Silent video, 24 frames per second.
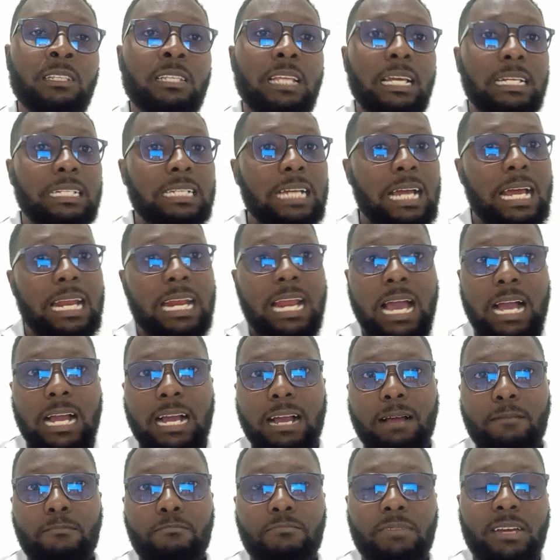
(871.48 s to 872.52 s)
that can
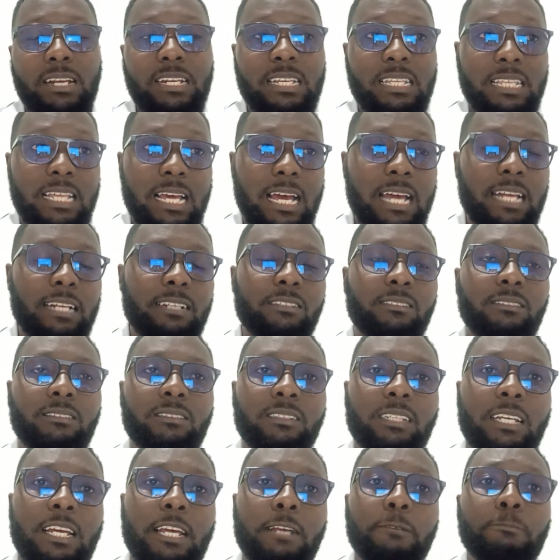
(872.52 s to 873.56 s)
accompany that,
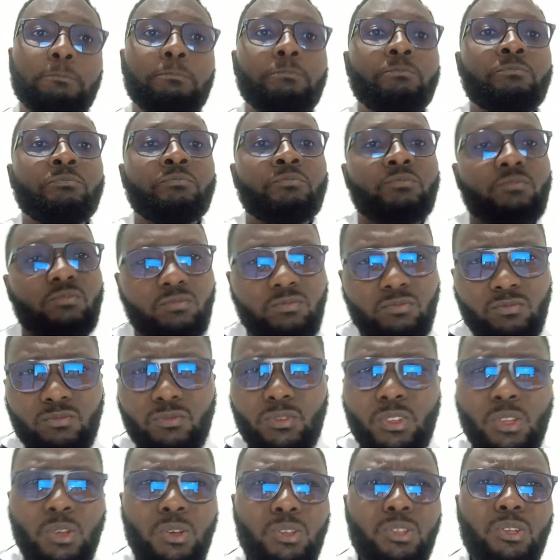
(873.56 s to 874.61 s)
okay?
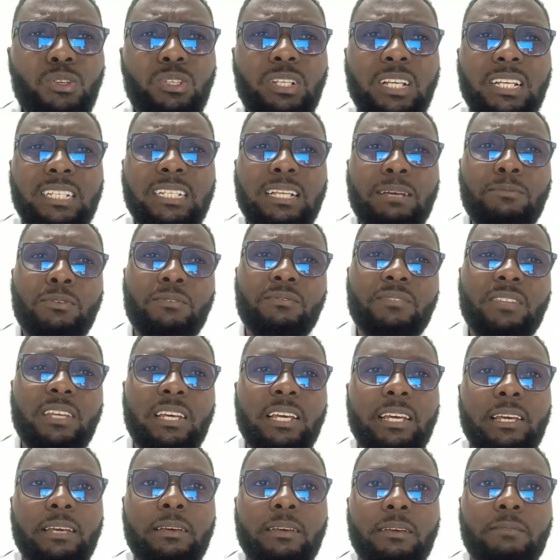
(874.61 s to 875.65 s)
Those are some of
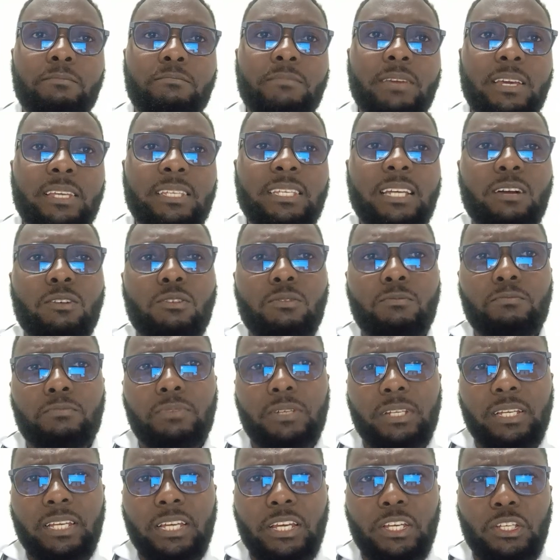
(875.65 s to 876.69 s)
the major
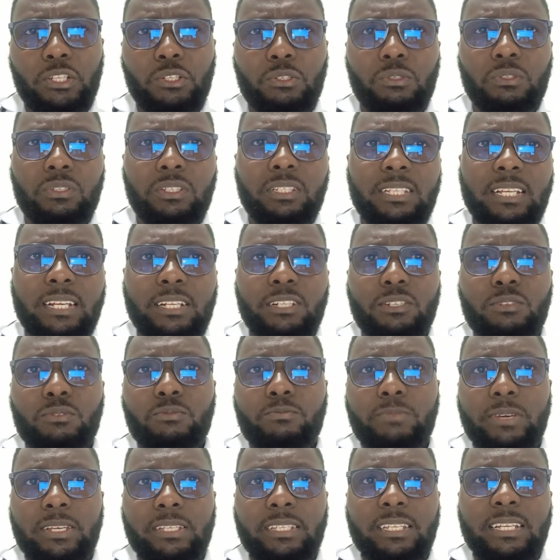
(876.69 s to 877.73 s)
complications that you
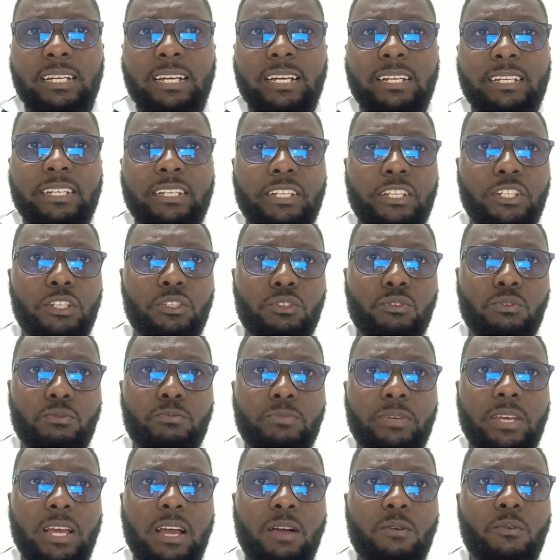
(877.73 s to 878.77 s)
basically need to
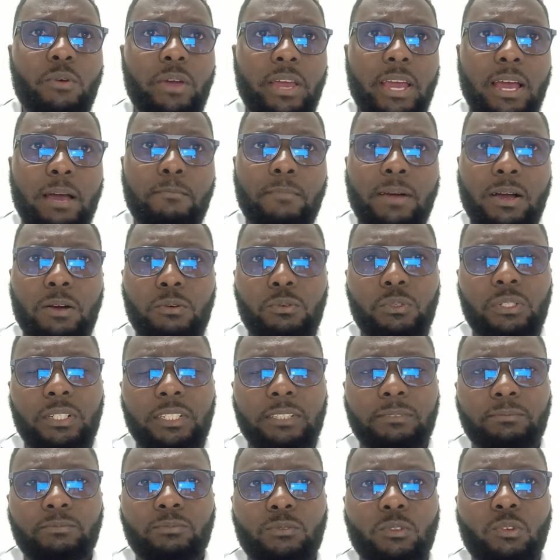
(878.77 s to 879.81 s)
be aware about,
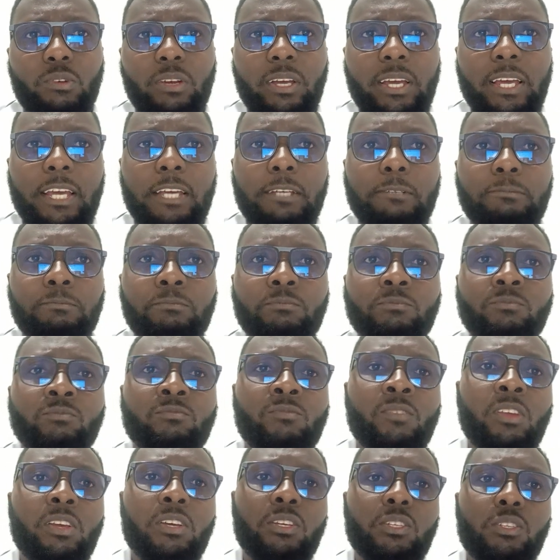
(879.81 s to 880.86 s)
okay?
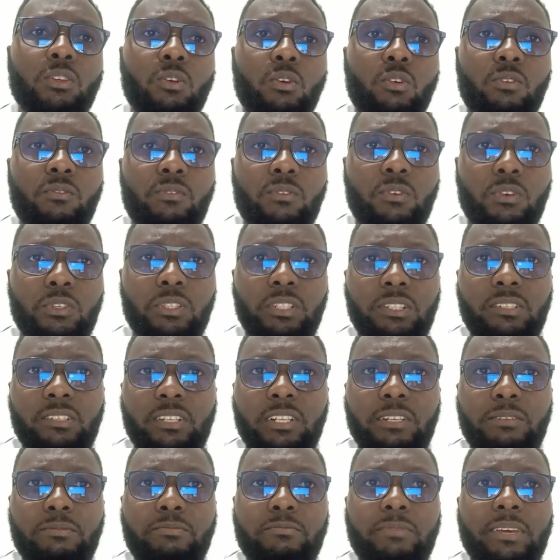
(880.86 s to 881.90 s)
So, of course,
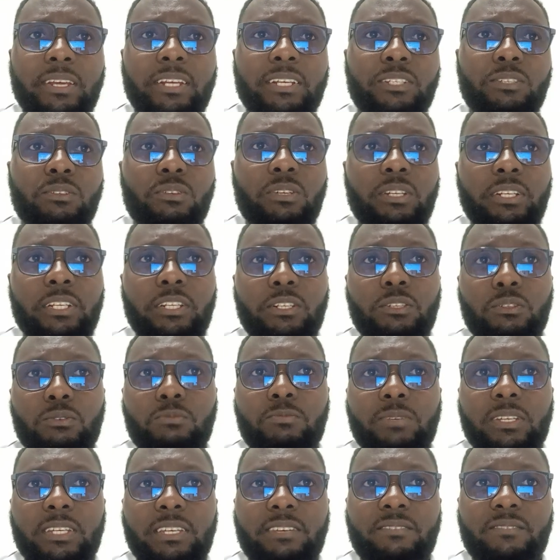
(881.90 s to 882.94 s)
treatment, you need to
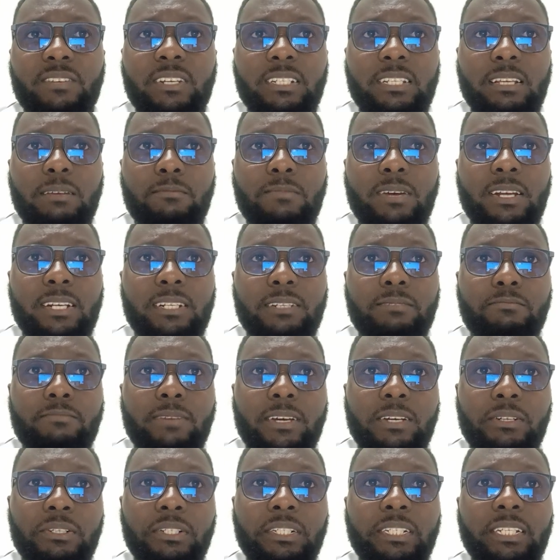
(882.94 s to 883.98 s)
be given some
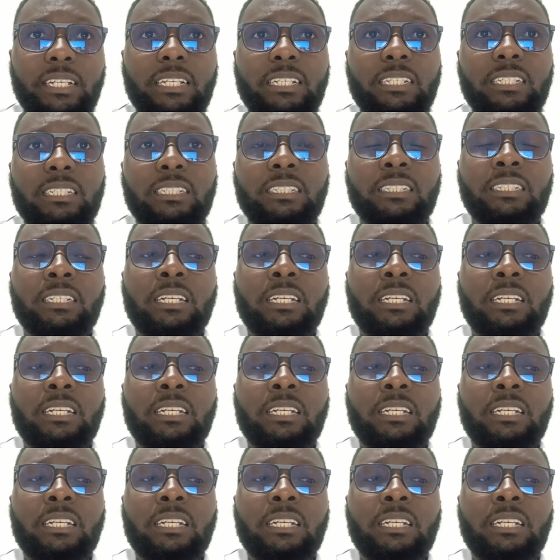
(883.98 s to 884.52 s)
antibiotics,